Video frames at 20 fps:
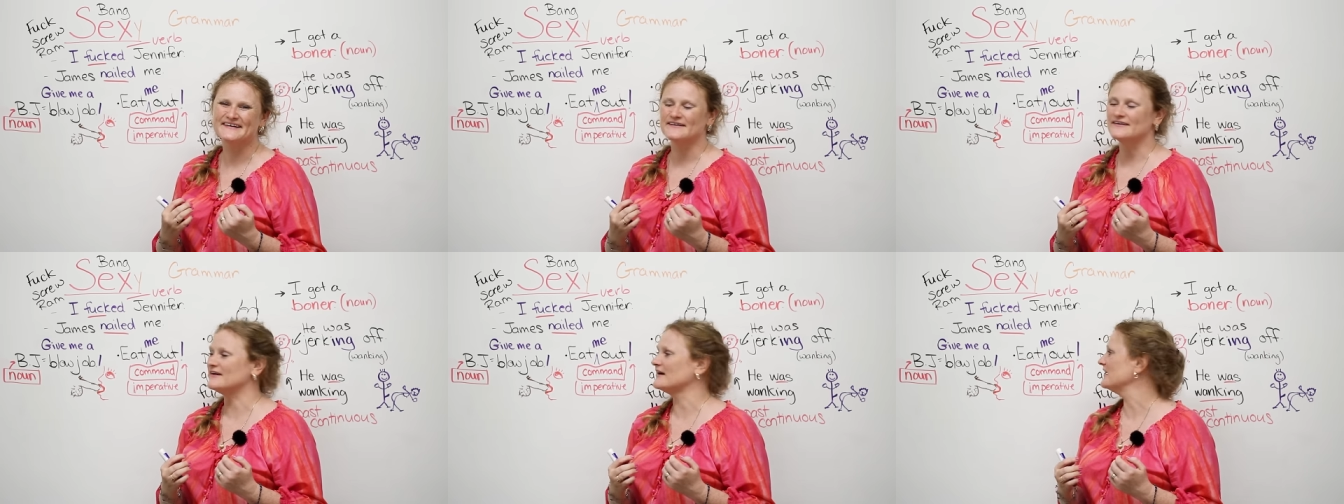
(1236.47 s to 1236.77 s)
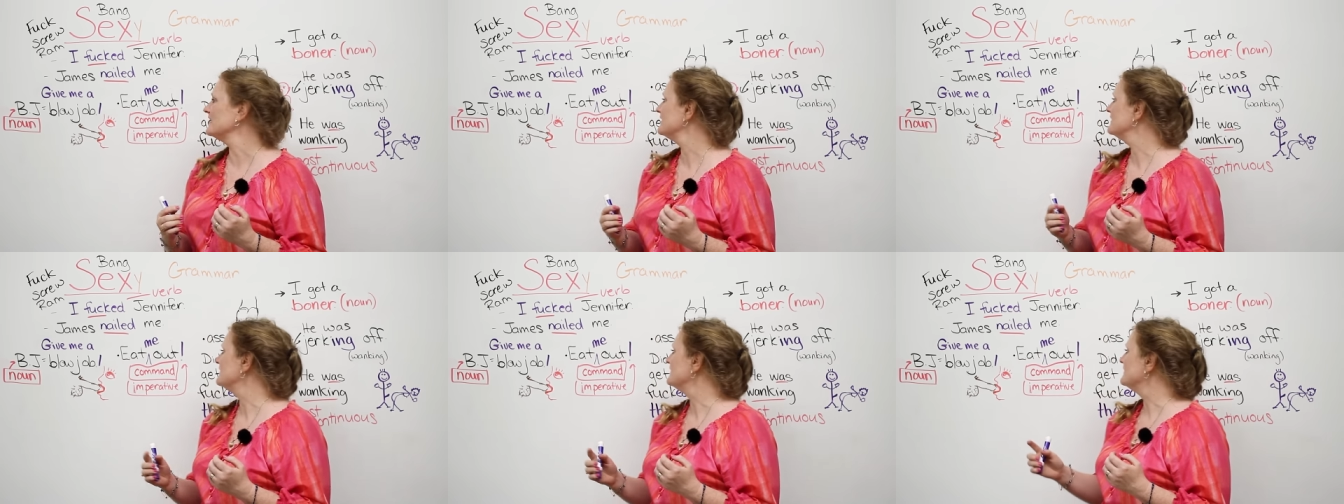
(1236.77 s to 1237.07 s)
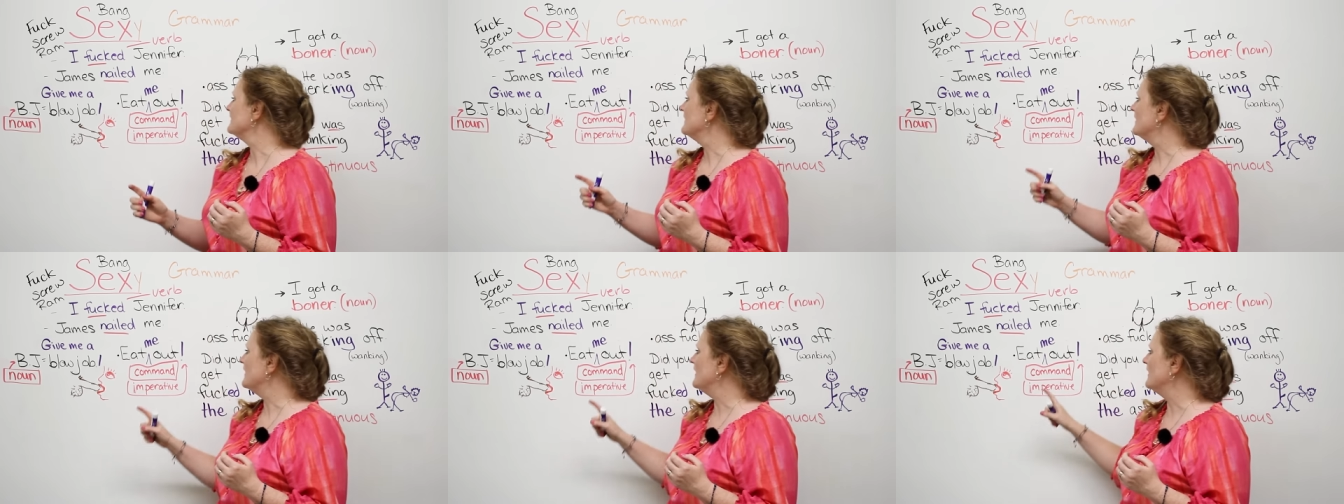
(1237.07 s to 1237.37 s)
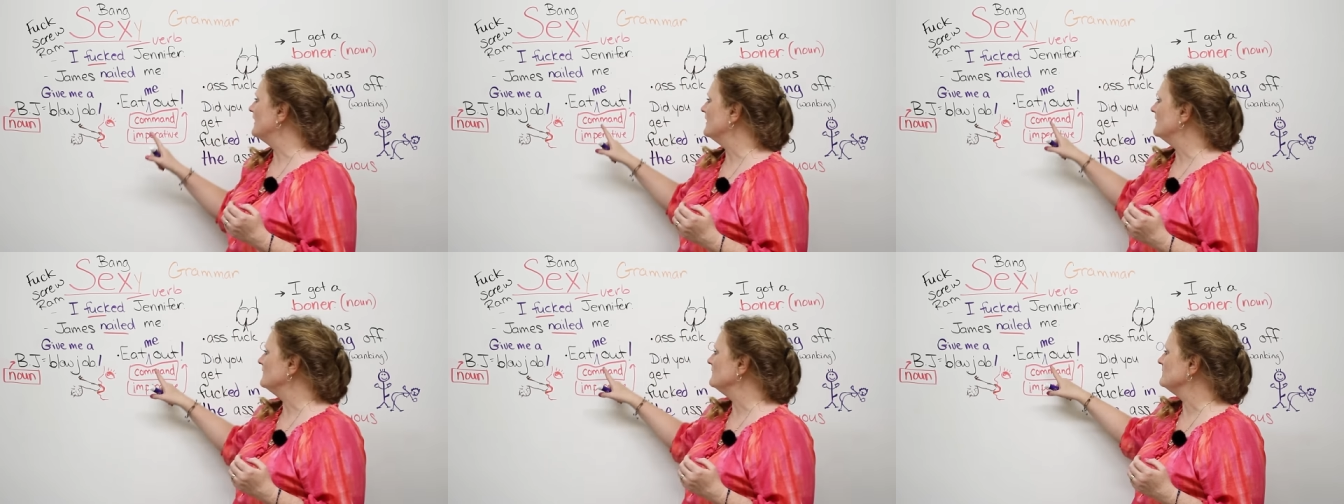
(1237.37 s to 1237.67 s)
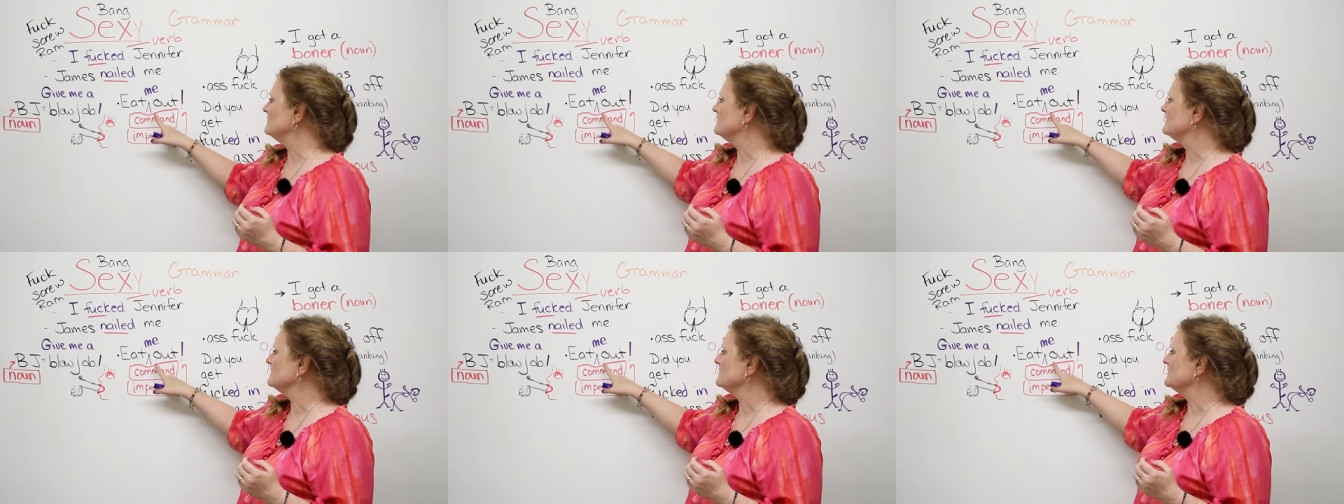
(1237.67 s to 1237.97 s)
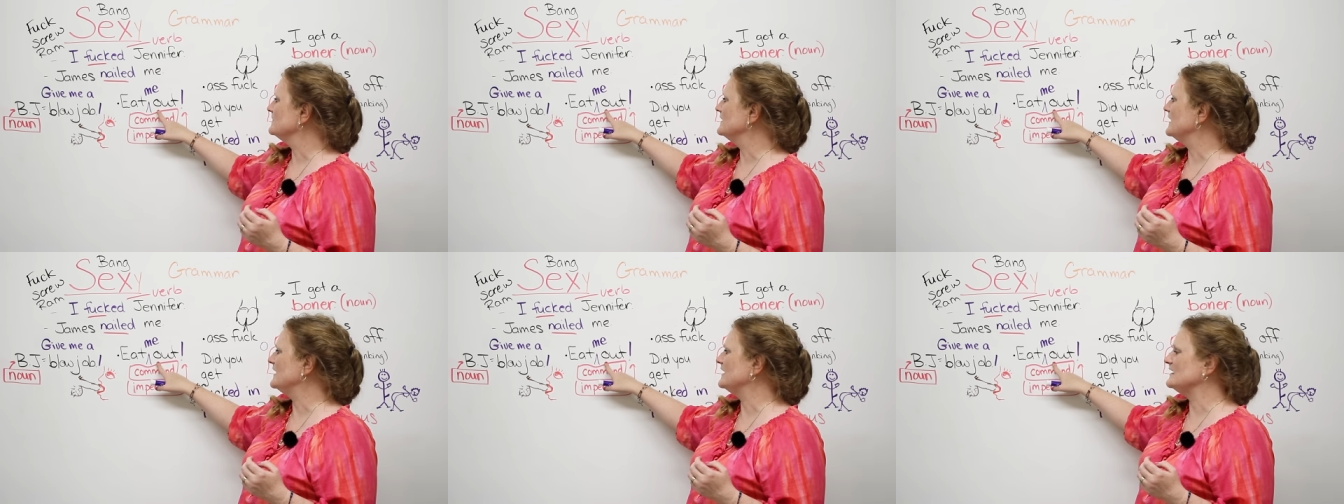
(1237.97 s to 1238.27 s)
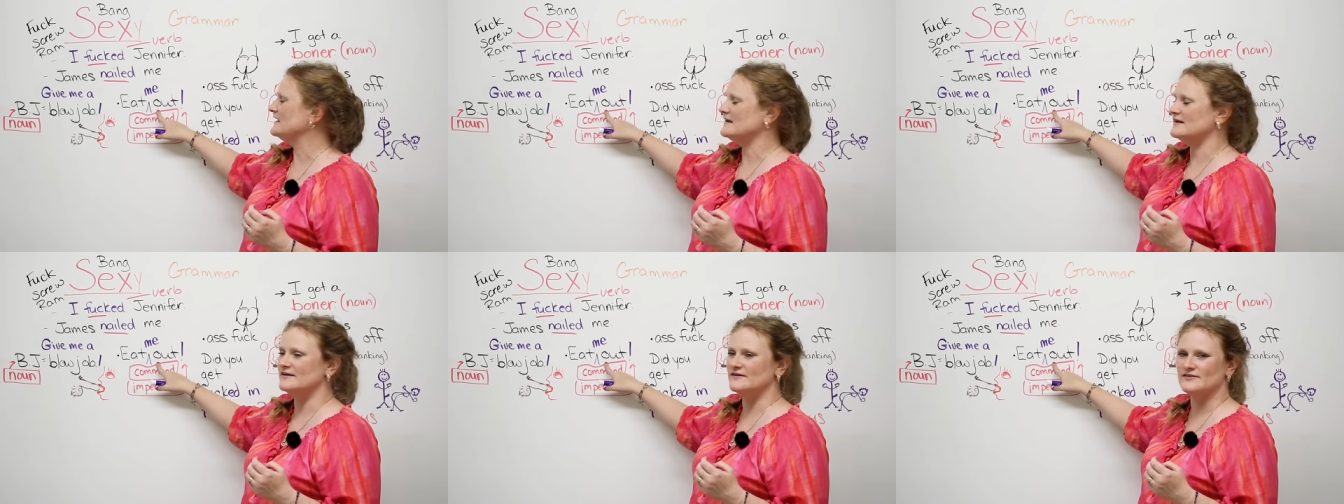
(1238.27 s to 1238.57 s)
Okay? Um,
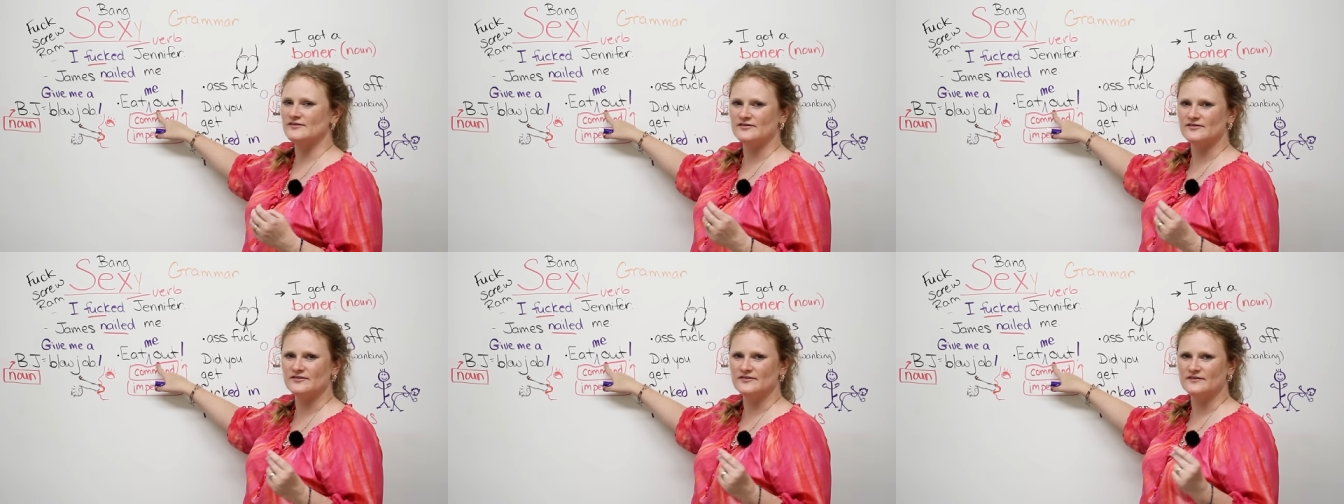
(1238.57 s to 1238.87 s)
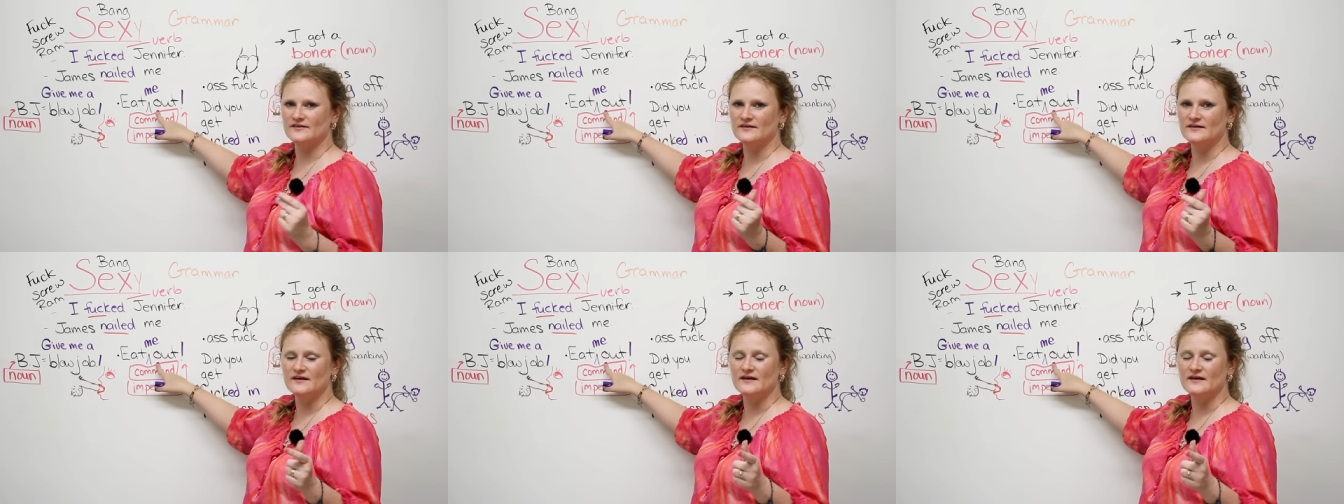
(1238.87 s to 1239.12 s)
ladies,